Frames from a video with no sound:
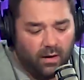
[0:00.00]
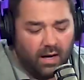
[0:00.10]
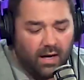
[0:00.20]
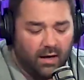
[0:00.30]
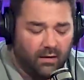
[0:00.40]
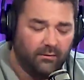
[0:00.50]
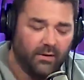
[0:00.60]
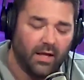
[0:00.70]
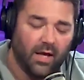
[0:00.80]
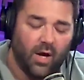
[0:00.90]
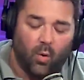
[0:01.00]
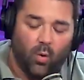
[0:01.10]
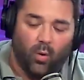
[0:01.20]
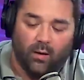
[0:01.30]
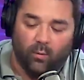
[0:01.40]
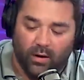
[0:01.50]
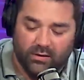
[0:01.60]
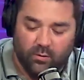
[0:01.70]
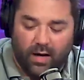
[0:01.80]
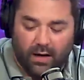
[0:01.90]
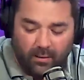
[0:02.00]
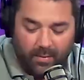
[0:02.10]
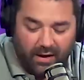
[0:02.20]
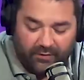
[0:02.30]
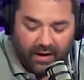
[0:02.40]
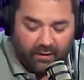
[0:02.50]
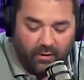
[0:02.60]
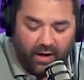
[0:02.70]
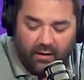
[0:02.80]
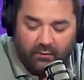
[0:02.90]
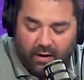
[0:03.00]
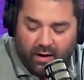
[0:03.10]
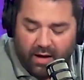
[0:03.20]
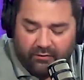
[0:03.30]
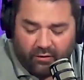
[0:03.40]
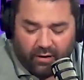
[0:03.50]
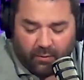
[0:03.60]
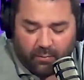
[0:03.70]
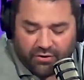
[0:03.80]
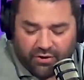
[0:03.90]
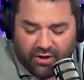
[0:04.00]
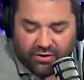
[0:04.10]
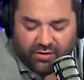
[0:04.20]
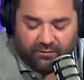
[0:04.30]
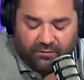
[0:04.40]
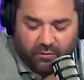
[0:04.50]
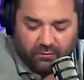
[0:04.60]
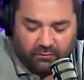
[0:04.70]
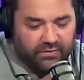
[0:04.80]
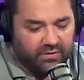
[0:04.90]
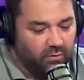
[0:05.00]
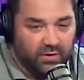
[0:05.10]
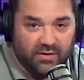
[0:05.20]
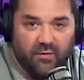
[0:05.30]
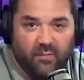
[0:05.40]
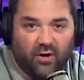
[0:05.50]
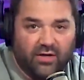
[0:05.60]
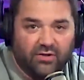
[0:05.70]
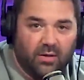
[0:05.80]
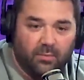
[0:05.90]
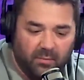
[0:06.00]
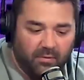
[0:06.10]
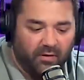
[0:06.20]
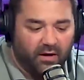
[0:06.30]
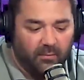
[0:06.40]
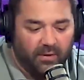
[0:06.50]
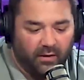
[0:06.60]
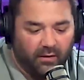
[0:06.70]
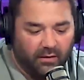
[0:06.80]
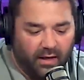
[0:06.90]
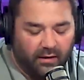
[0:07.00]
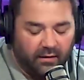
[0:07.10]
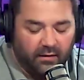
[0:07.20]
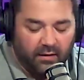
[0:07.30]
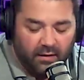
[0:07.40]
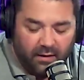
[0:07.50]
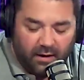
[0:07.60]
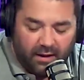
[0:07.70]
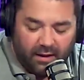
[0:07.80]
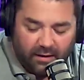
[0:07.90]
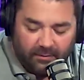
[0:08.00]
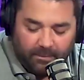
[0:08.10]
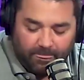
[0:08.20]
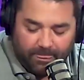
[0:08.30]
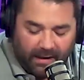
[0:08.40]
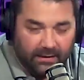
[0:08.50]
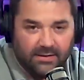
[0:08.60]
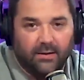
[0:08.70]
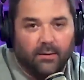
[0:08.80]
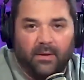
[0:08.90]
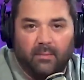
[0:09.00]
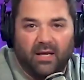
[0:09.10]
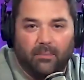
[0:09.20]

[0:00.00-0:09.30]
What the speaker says: Wow. What's wild about that, and what I have a great appreciation for stories of immigration and people that come here. Like, I listen to a PBD